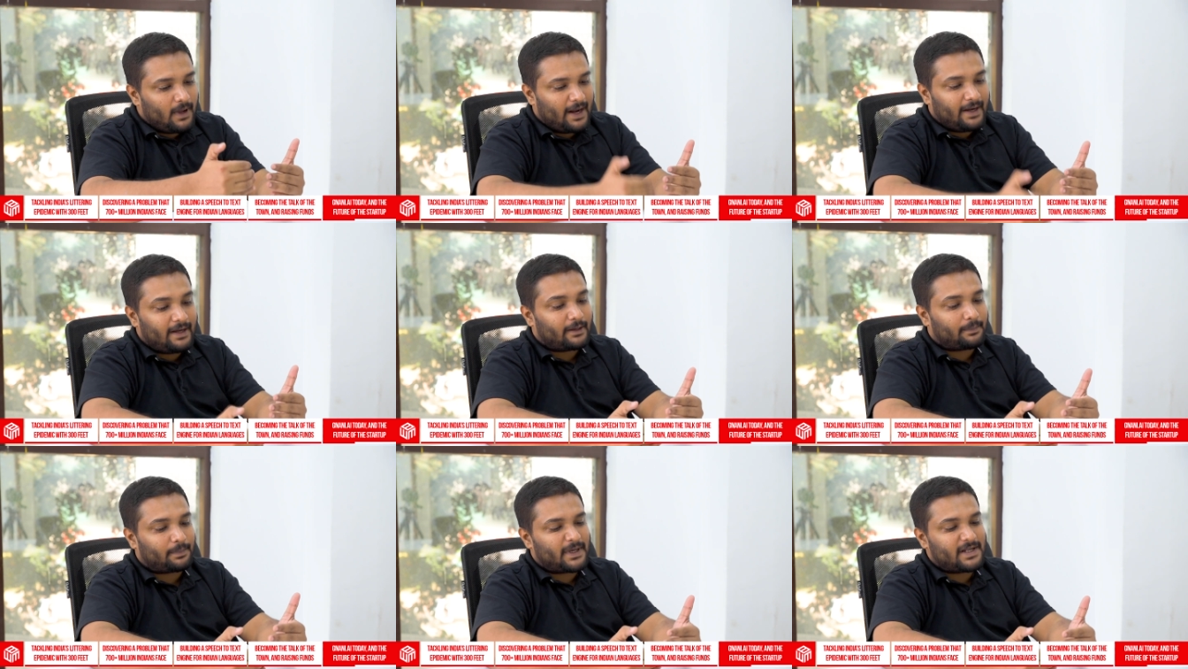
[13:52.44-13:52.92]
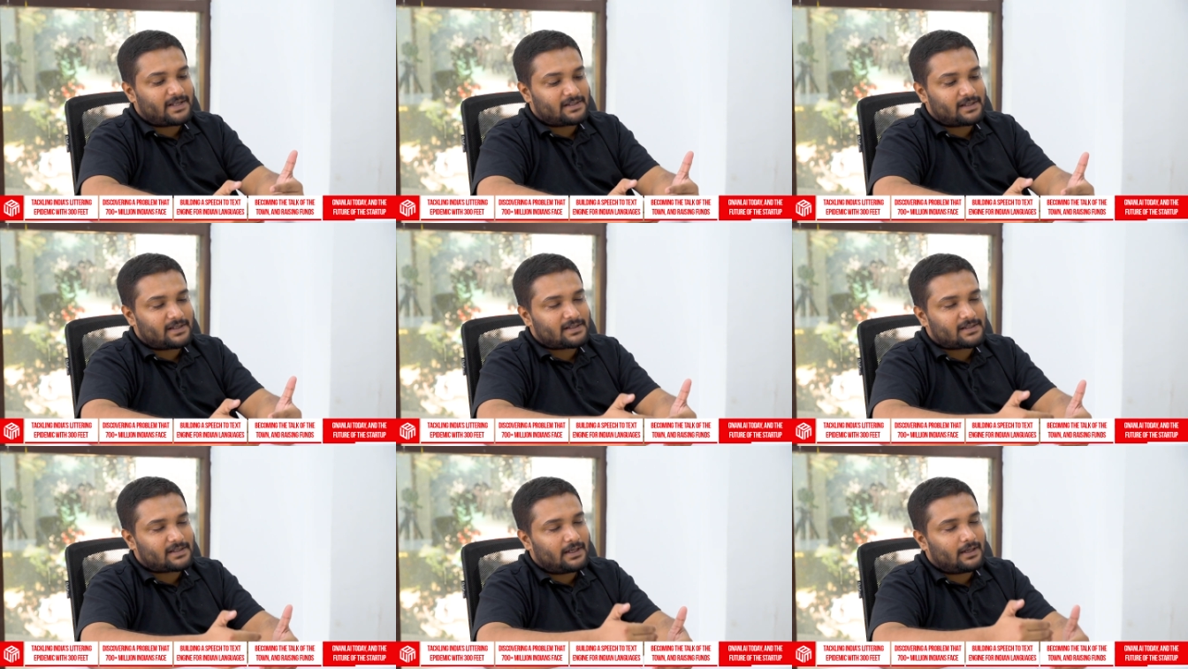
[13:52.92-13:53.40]

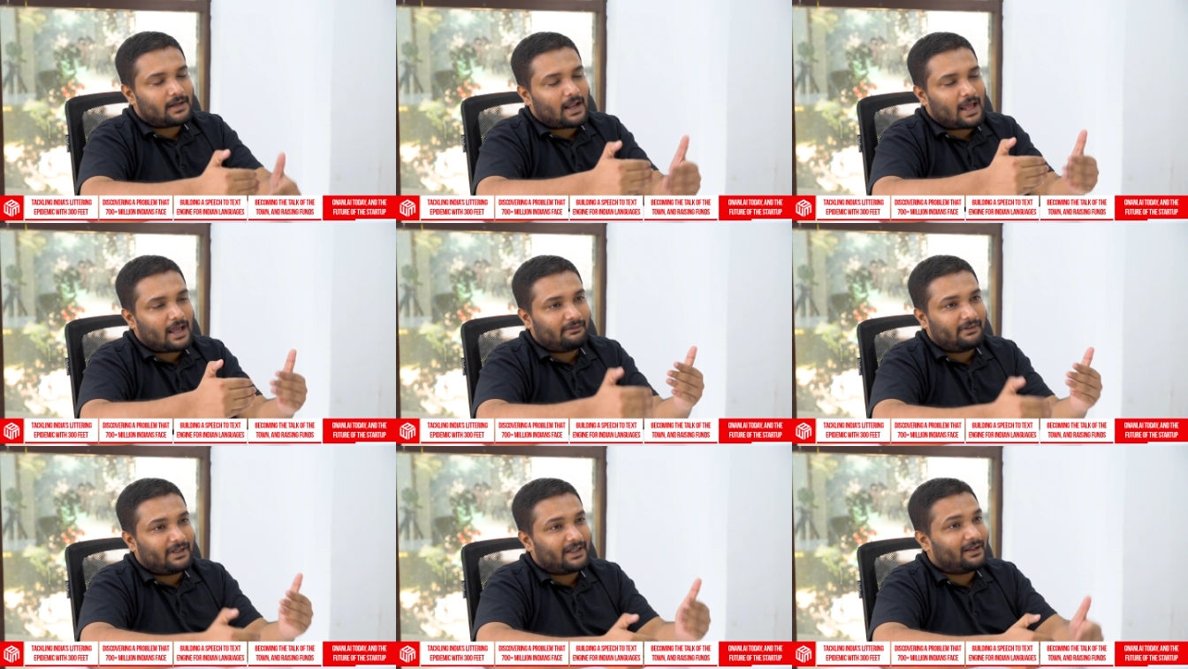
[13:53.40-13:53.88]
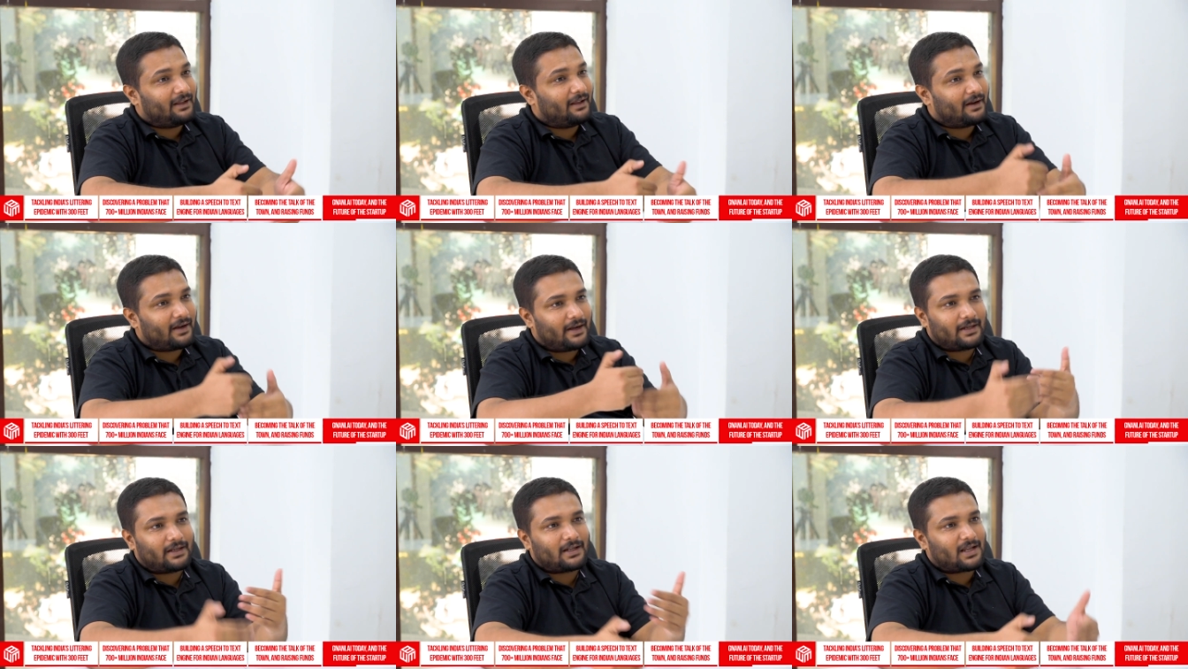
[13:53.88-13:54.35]
enterprises in having
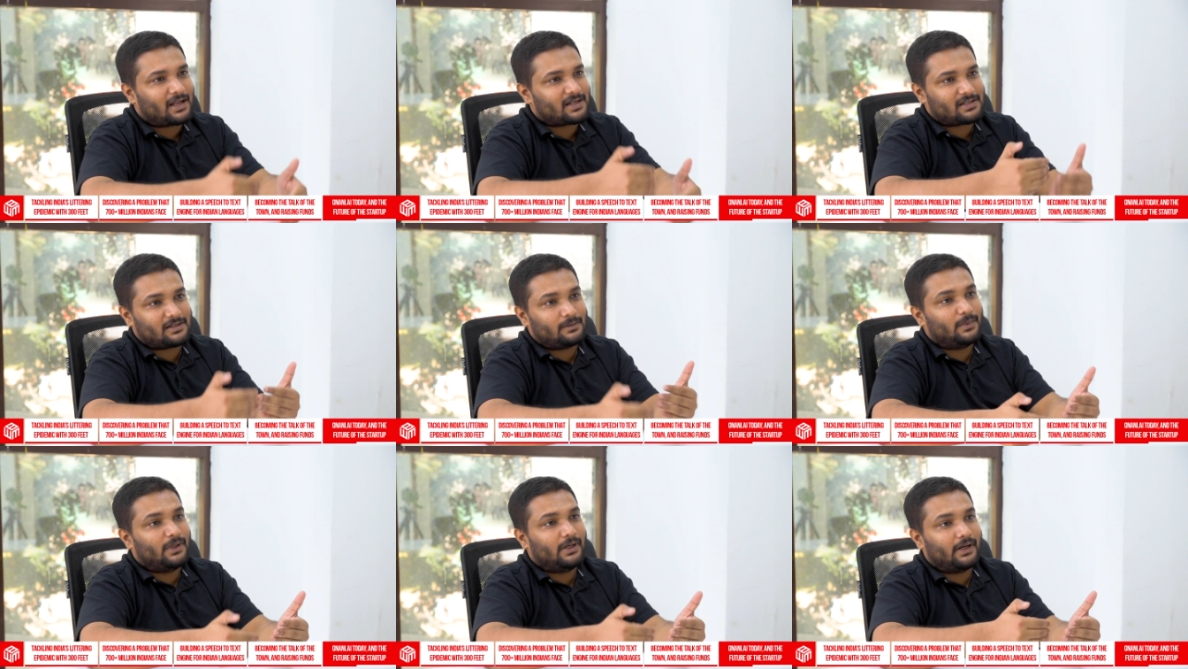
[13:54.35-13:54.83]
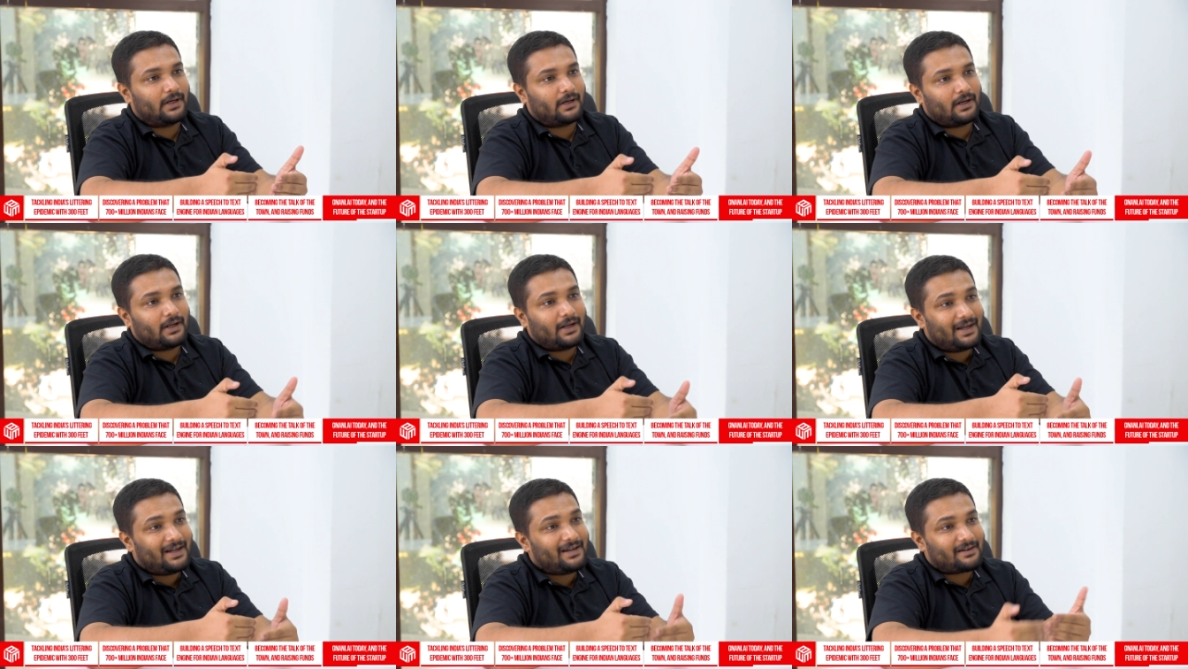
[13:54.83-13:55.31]
great customer
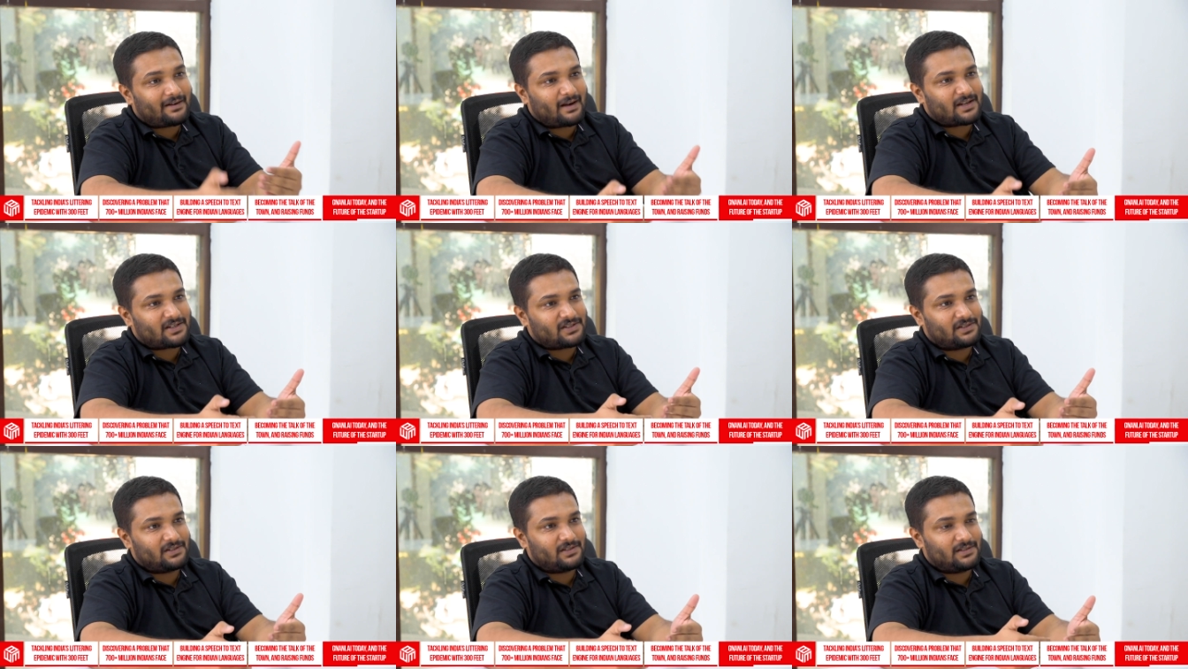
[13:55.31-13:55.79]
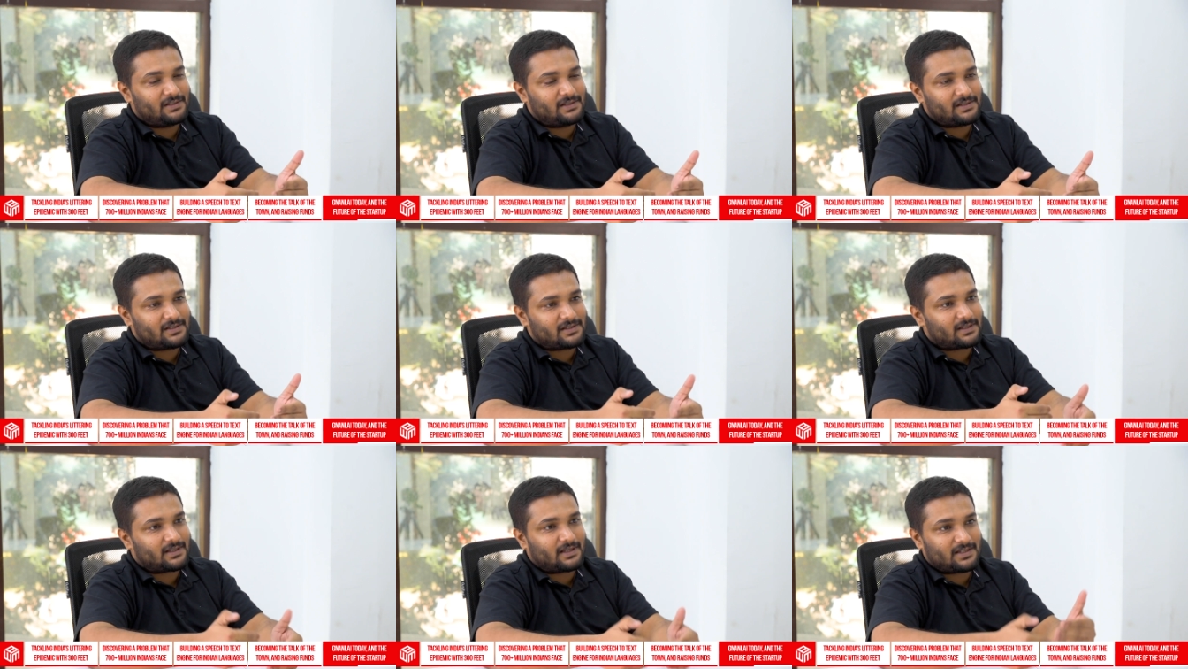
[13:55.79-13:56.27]
interactions,